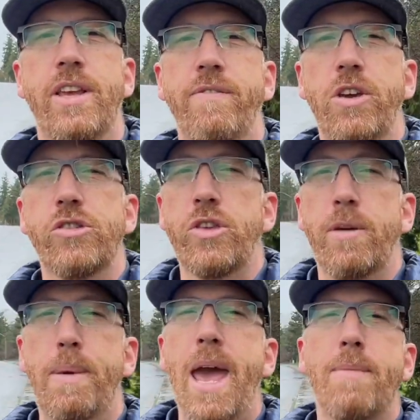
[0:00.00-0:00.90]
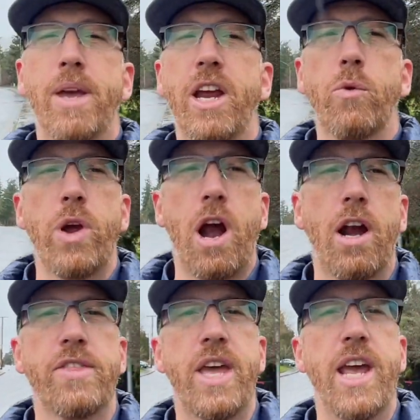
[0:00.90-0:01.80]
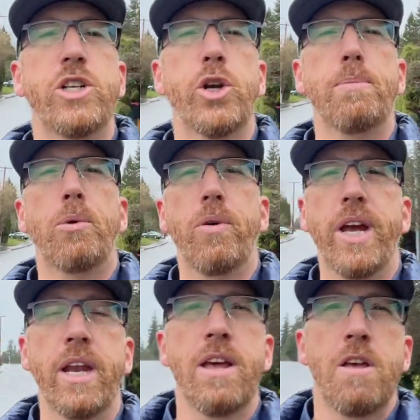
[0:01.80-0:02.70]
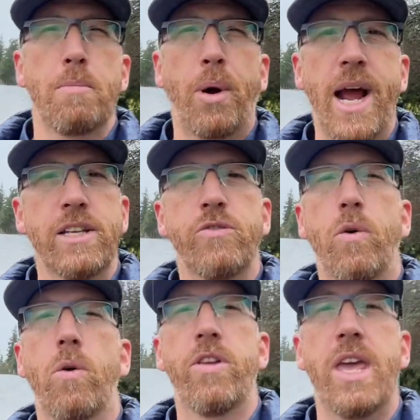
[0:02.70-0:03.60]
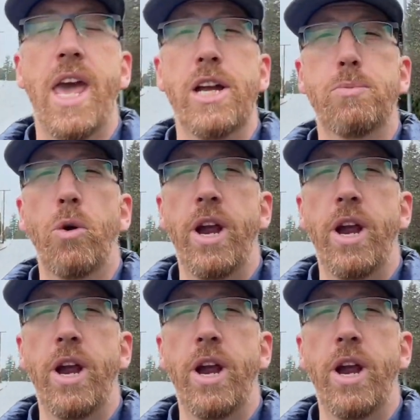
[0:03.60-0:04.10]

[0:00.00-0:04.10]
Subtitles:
views of the bay. But here we are at the entry point price for the Edgemoor